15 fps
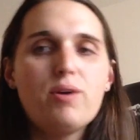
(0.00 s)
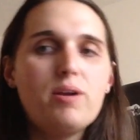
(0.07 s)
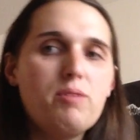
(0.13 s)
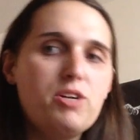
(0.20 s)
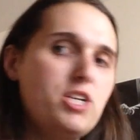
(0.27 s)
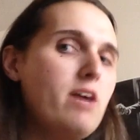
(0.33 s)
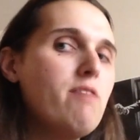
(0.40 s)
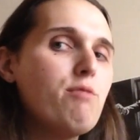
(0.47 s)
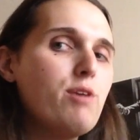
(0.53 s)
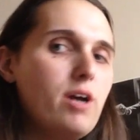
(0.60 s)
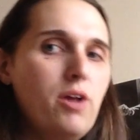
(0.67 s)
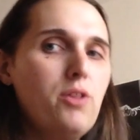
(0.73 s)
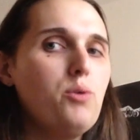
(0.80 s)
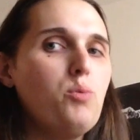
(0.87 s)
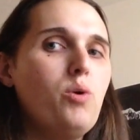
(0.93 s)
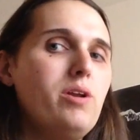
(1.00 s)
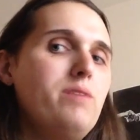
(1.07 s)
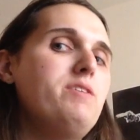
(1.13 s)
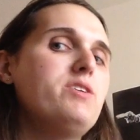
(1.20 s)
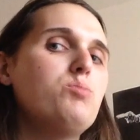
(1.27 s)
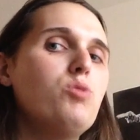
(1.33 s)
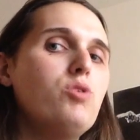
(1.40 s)
pretty much every other one
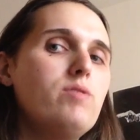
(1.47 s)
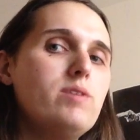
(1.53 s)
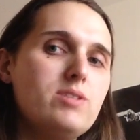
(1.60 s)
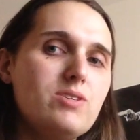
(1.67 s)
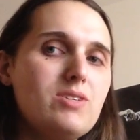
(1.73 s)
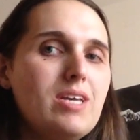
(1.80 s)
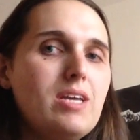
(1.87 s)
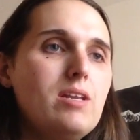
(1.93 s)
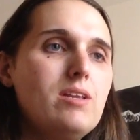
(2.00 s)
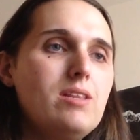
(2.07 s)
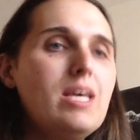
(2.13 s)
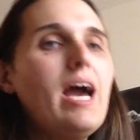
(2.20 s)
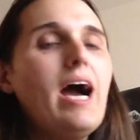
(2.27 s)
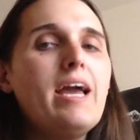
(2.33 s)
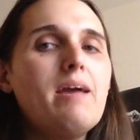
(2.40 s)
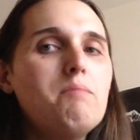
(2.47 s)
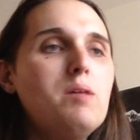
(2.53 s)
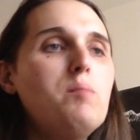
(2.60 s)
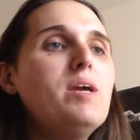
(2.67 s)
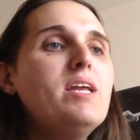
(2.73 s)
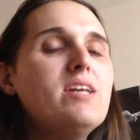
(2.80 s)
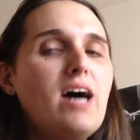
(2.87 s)
of his movies is in the
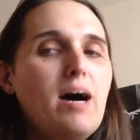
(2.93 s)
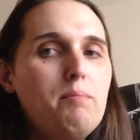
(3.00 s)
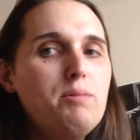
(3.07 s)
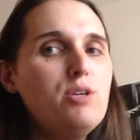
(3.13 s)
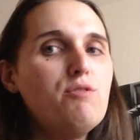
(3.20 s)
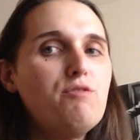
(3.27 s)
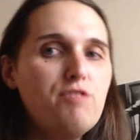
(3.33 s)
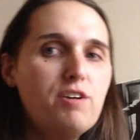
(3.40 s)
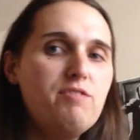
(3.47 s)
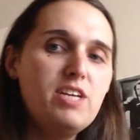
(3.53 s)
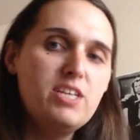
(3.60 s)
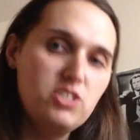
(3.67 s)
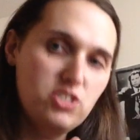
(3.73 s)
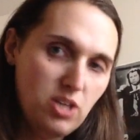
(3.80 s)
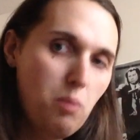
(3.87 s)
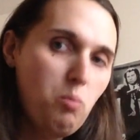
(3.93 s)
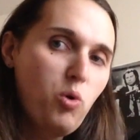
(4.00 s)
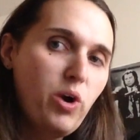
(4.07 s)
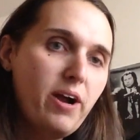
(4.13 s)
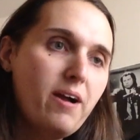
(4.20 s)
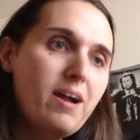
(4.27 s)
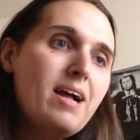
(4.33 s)
IMDb top 250
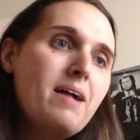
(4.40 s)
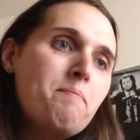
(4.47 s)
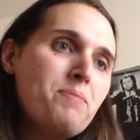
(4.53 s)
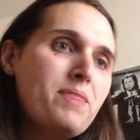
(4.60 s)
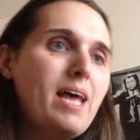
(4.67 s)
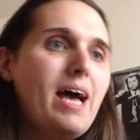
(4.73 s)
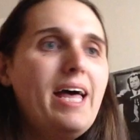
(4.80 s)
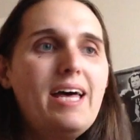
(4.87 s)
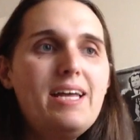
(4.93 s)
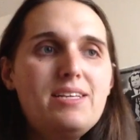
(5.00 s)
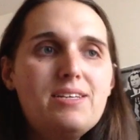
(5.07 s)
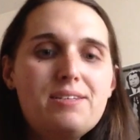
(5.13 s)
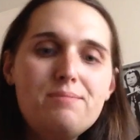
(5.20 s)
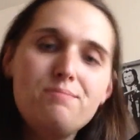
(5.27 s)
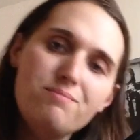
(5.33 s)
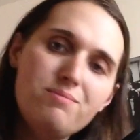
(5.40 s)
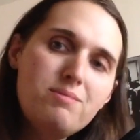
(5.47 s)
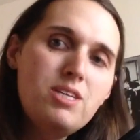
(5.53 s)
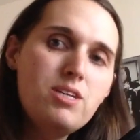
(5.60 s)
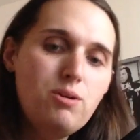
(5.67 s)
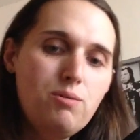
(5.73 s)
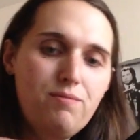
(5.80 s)
somewhere, I had to,
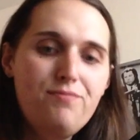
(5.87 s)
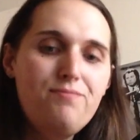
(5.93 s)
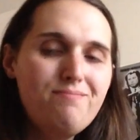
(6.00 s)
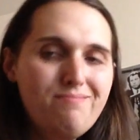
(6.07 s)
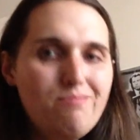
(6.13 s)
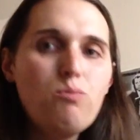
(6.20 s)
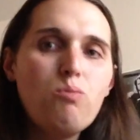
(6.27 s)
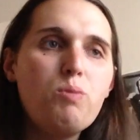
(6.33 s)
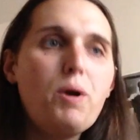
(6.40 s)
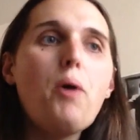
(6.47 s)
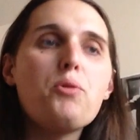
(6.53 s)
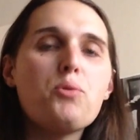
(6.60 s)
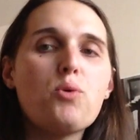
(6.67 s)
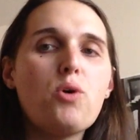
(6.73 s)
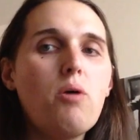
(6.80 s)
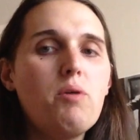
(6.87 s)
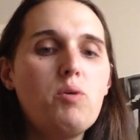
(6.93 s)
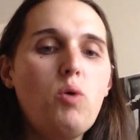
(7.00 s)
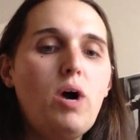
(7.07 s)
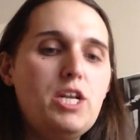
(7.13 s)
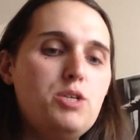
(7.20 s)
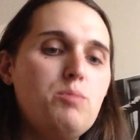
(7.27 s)
you know, go through them
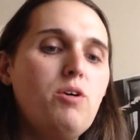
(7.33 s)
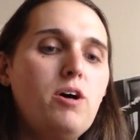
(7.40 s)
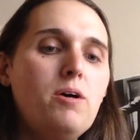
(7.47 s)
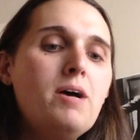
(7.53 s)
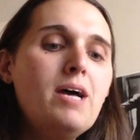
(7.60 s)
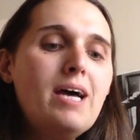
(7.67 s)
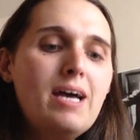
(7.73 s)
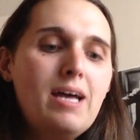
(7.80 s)
and watch them all.